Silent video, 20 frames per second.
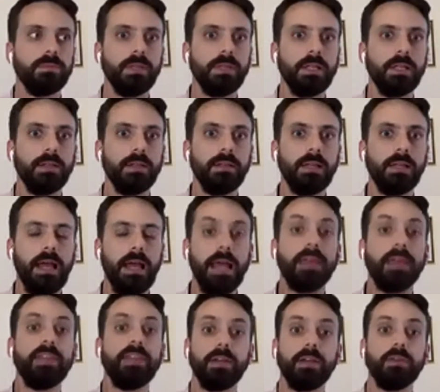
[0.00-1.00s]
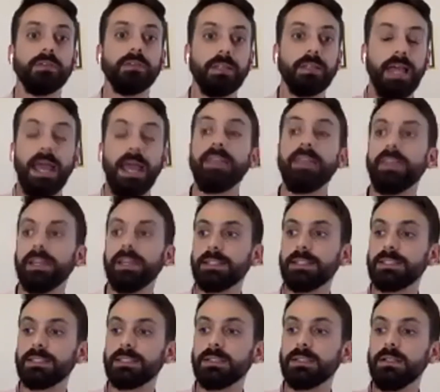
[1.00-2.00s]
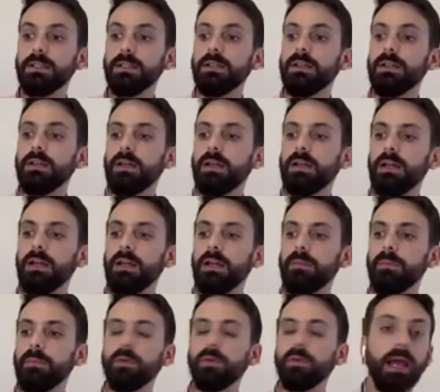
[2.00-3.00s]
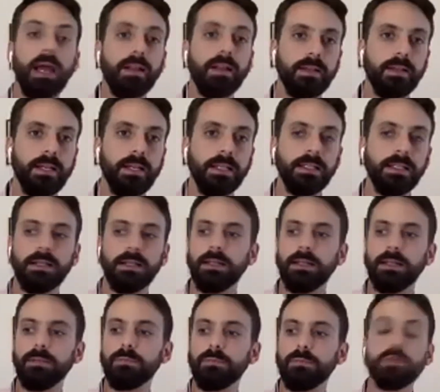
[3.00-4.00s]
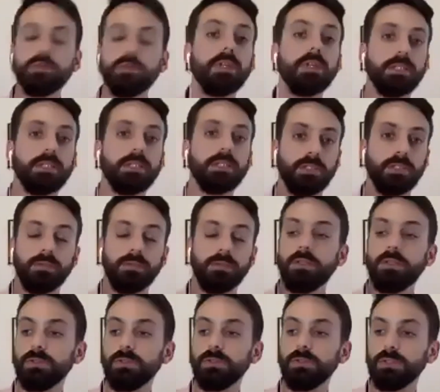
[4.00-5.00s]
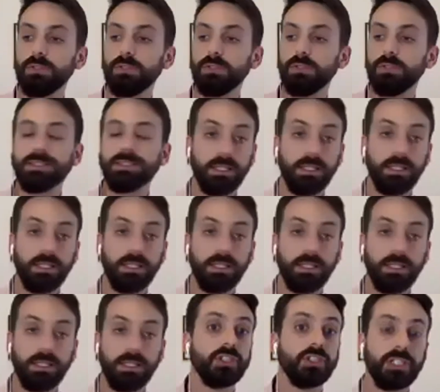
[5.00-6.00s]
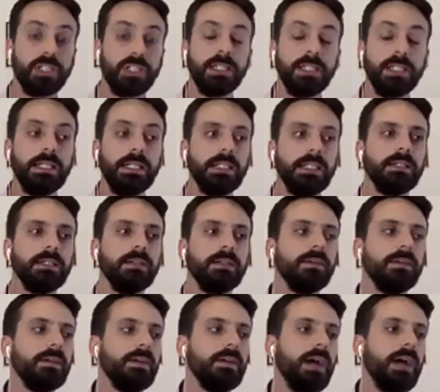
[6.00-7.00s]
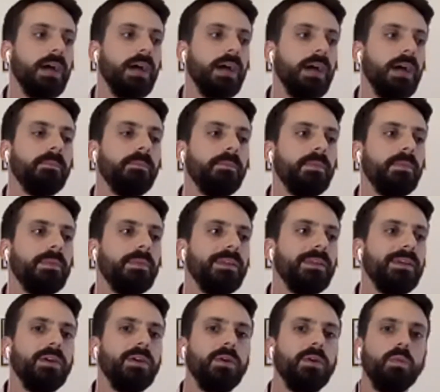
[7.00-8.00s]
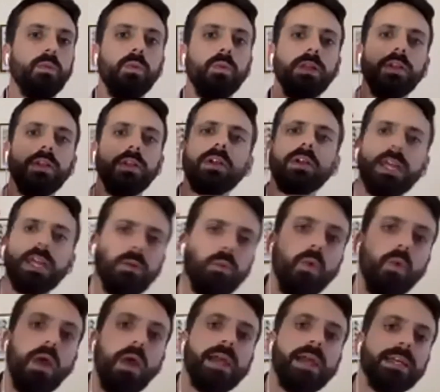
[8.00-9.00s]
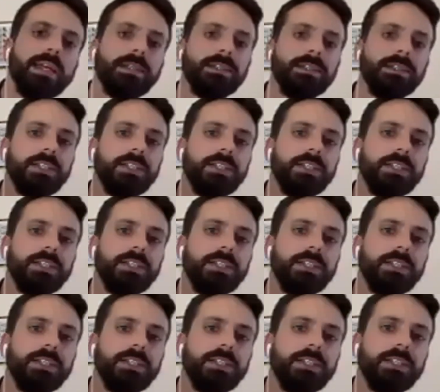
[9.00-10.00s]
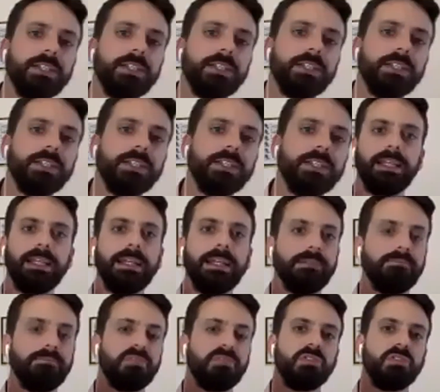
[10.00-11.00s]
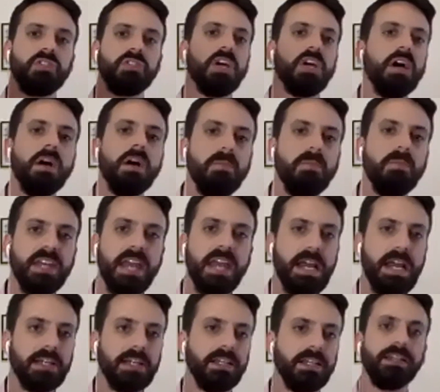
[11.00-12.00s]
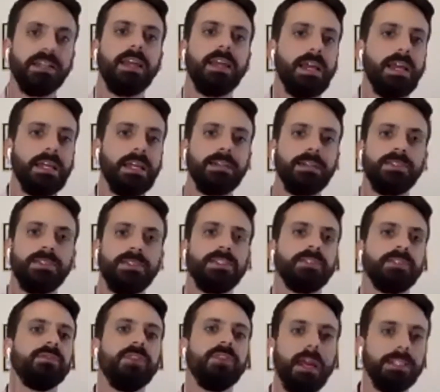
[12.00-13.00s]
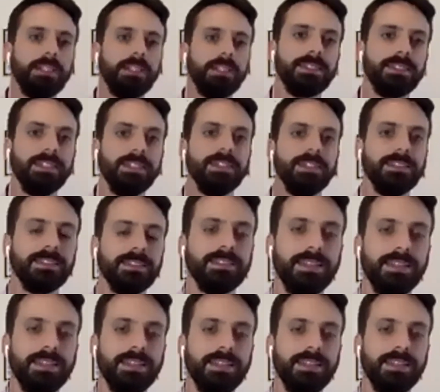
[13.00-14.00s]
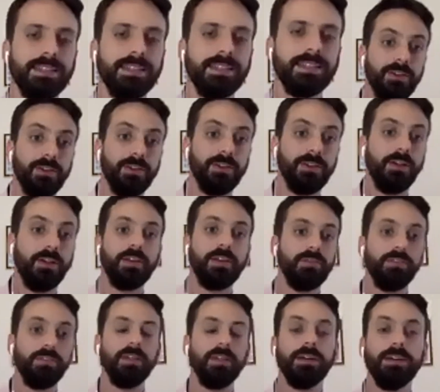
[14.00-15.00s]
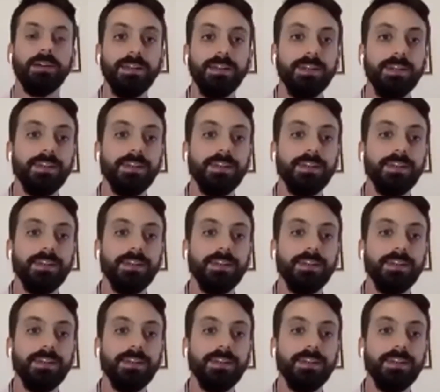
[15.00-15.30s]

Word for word: the, the ethic the ethics and uh, morality and prudence of using such a machine um, we're looking way into the future at these like terminator like devices and in fact a lot of the